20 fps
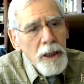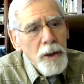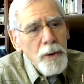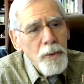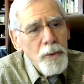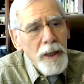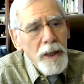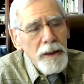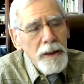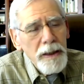
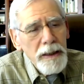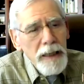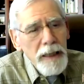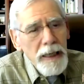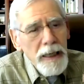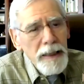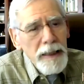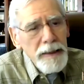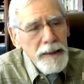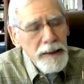Well,
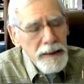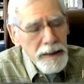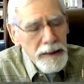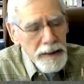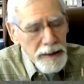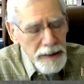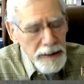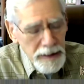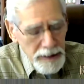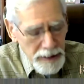I
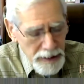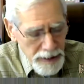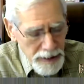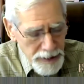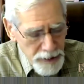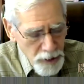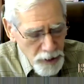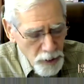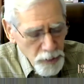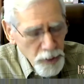
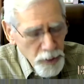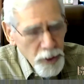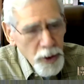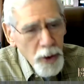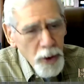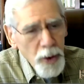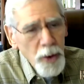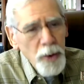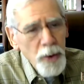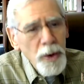don't
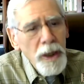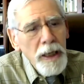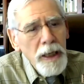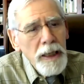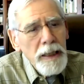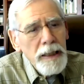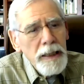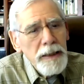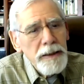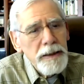know
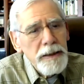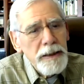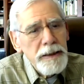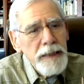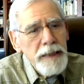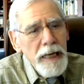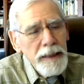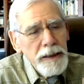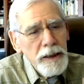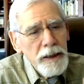the
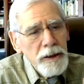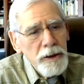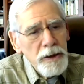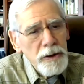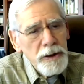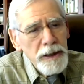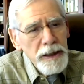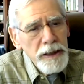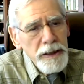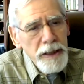technical
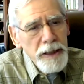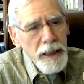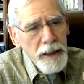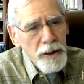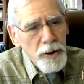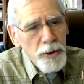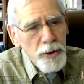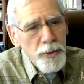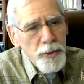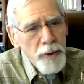
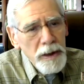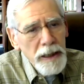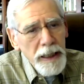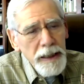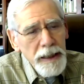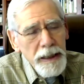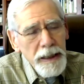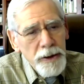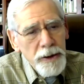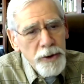details
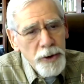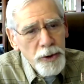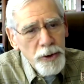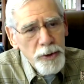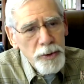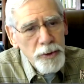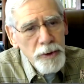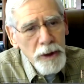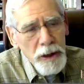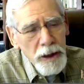relating
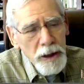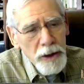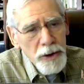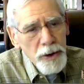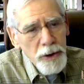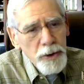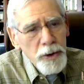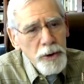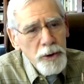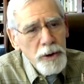to
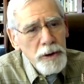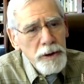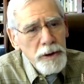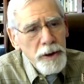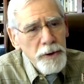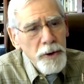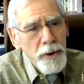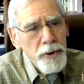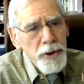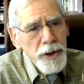the Google
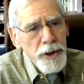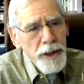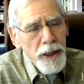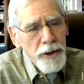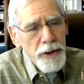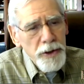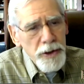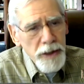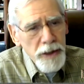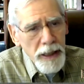
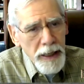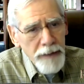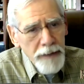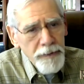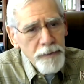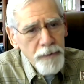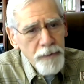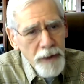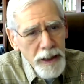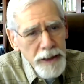negotiations. I have
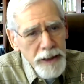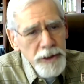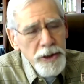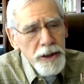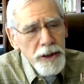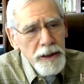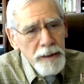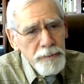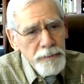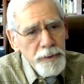advised a
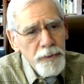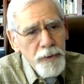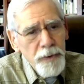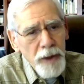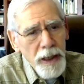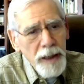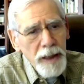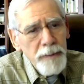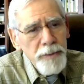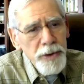couple of
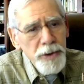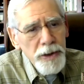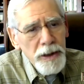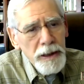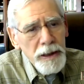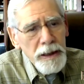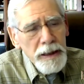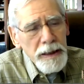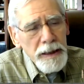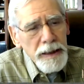times
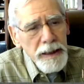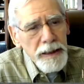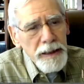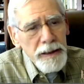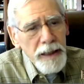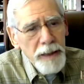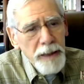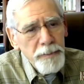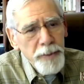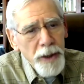in
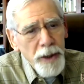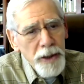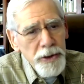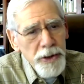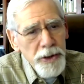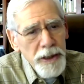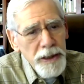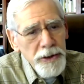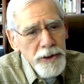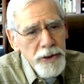that
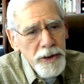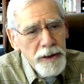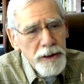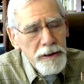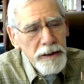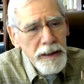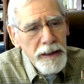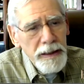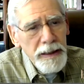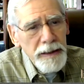process,
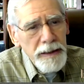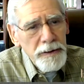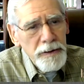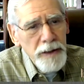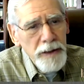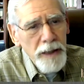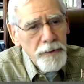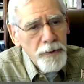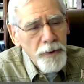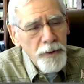and I
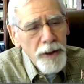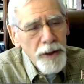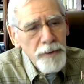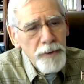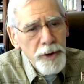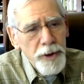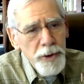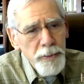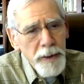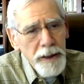have great
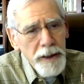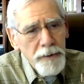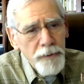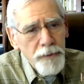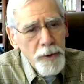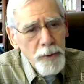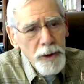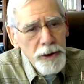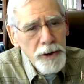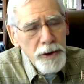respect for
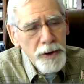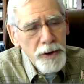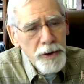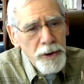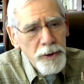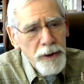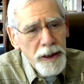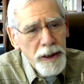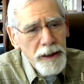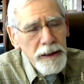what they're
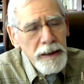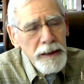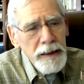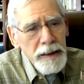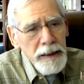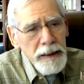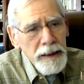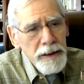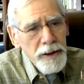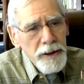doing.
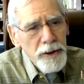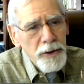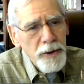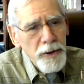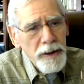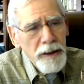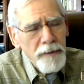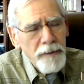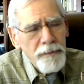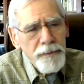They're
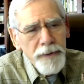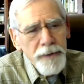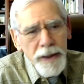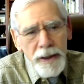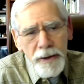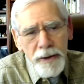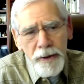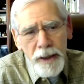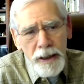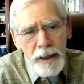doing a
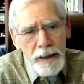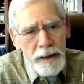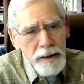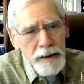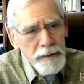very